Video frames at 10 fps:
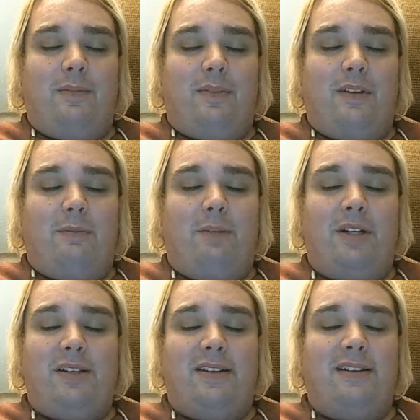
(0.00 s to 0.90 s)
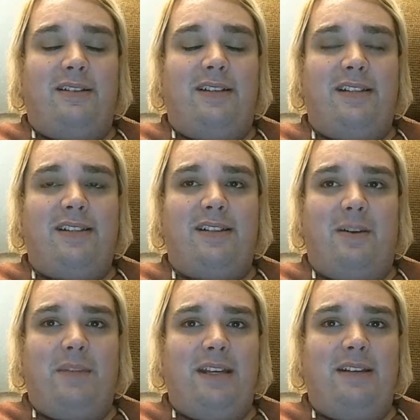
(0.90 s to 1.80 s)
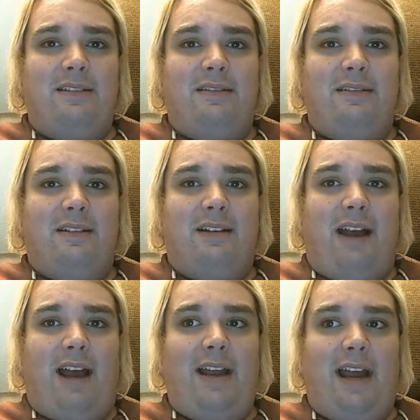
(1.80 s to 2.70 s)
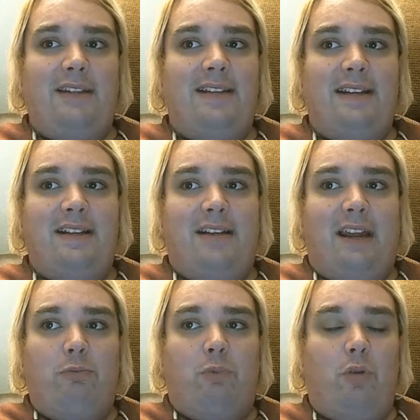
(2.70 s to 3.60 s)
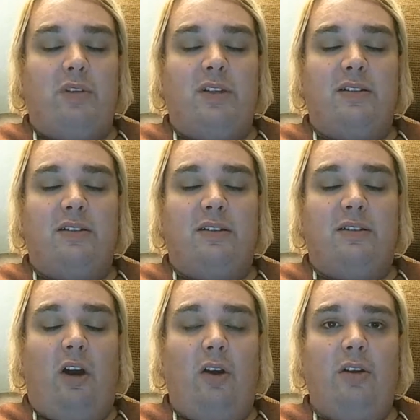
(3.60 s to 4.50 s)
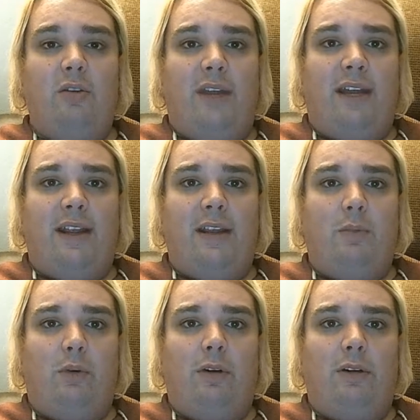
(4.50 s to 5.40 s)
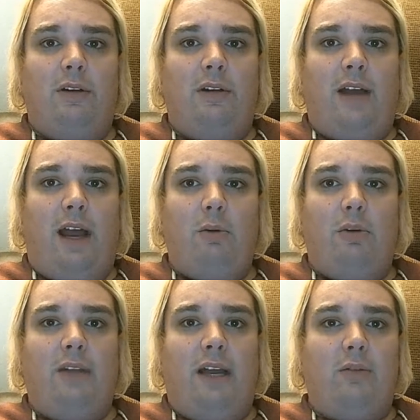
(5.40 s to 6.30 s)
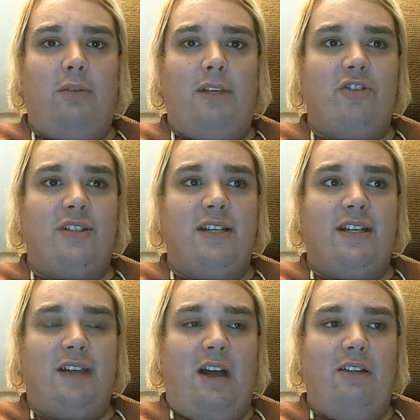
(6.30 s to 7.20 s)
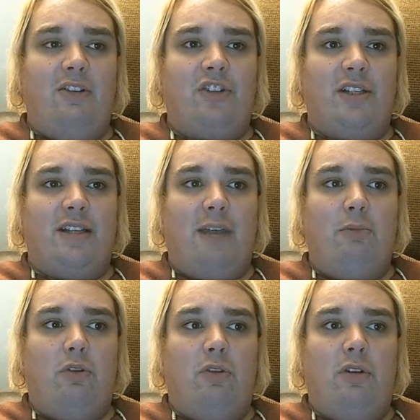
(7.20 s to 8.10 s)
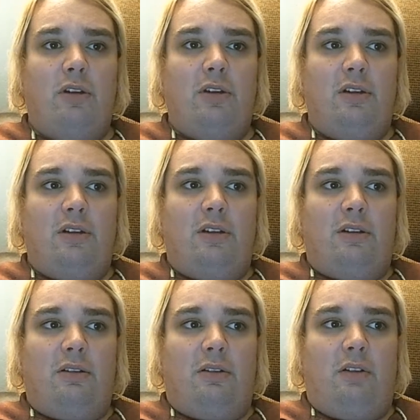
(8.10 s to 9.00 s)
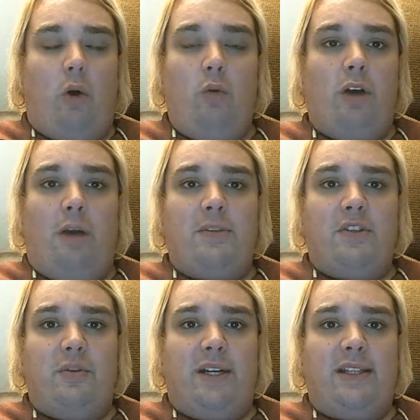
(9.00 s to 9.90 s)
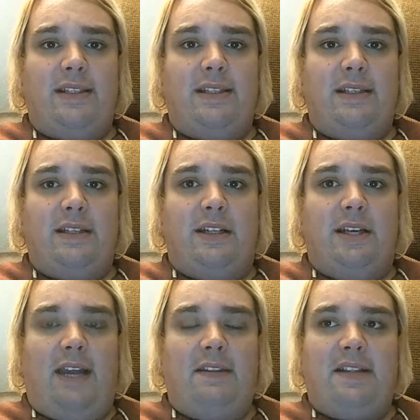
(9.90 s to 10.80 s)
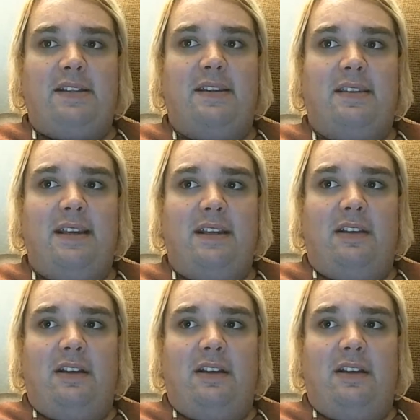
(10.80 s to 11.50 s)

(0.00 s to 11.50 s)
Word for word: But it's like it's something I I did and I won't argue that anymore. I will not only just acknowledge it, I will own up to it. And that's the thing.